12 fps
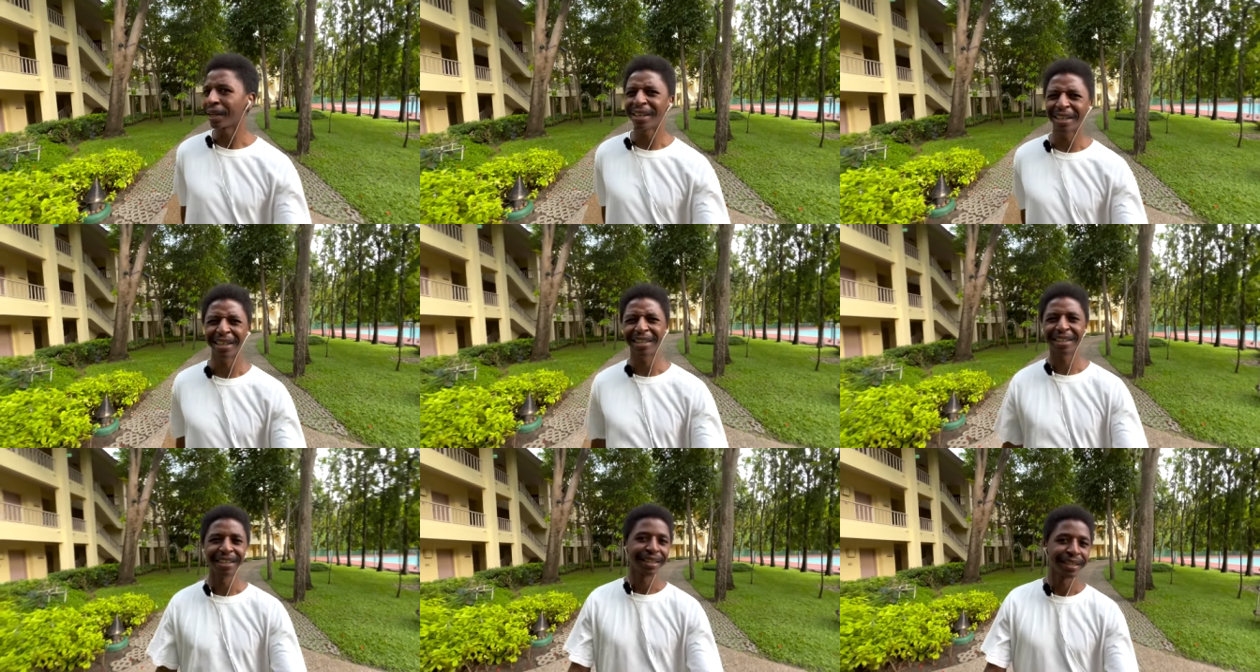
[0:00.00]
ah,
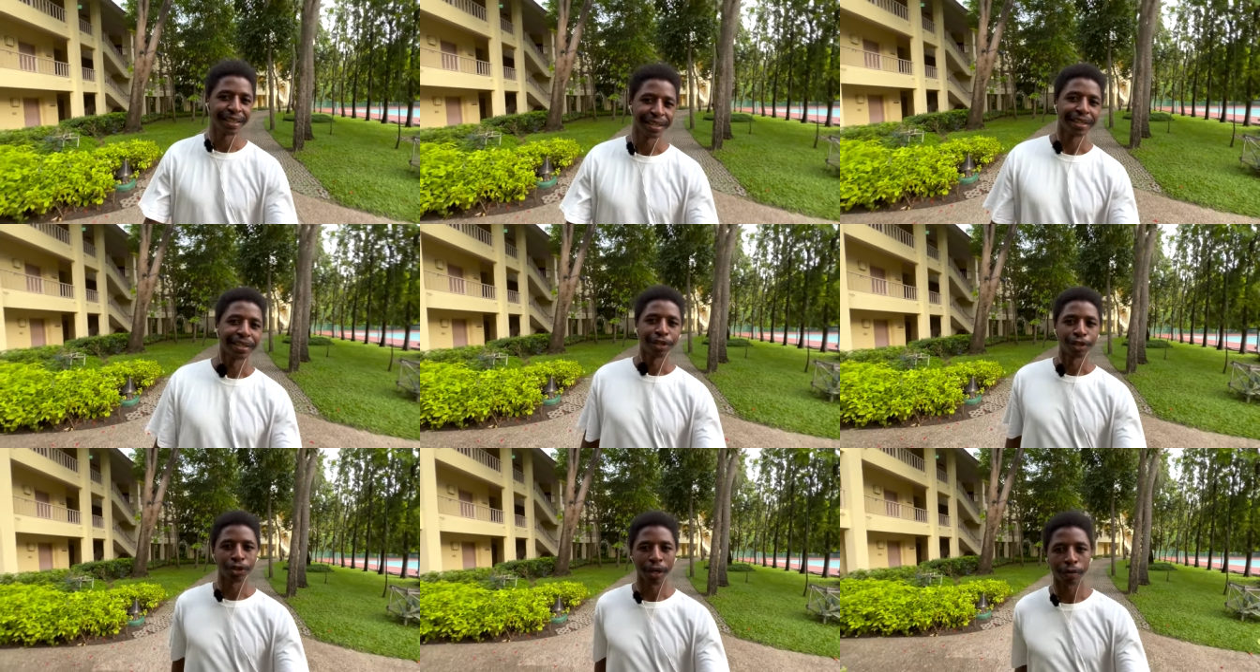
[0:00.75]

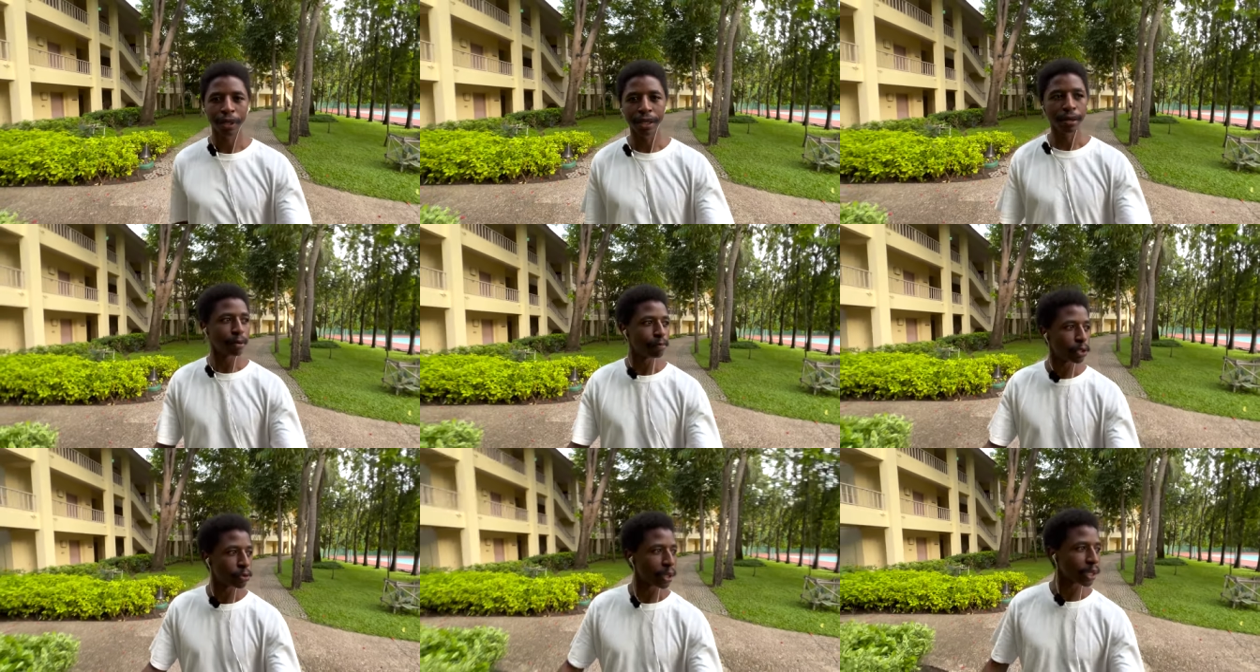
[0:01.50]
should I really
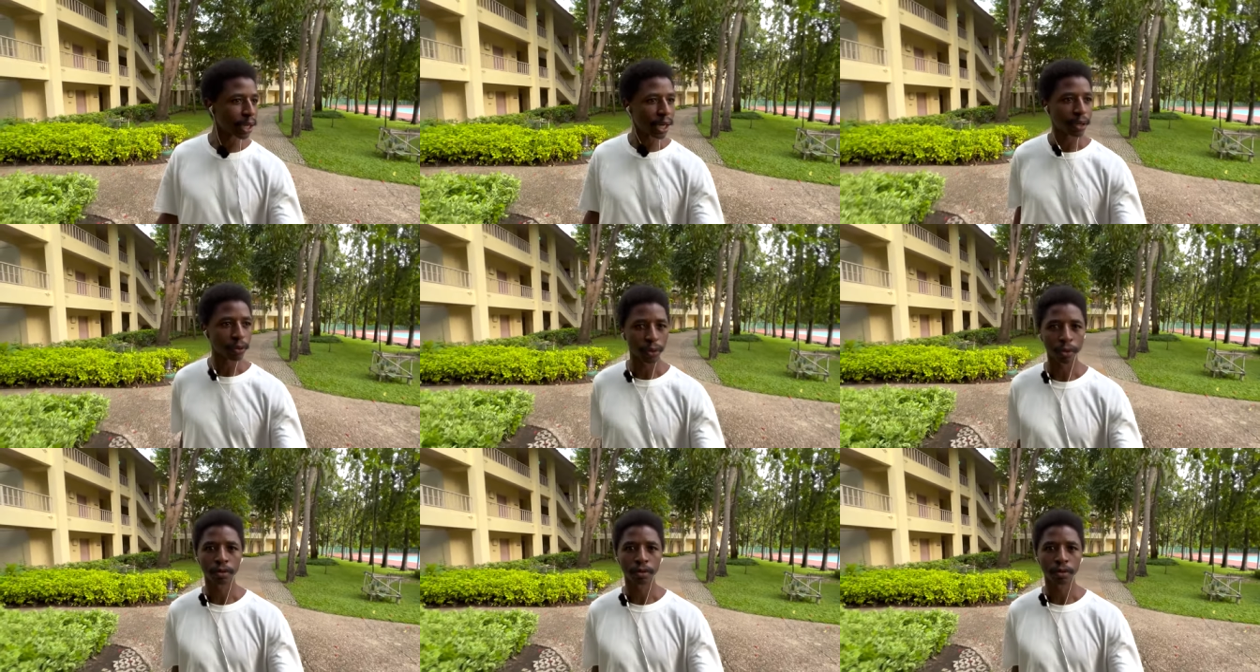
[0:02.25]
be doing that? Or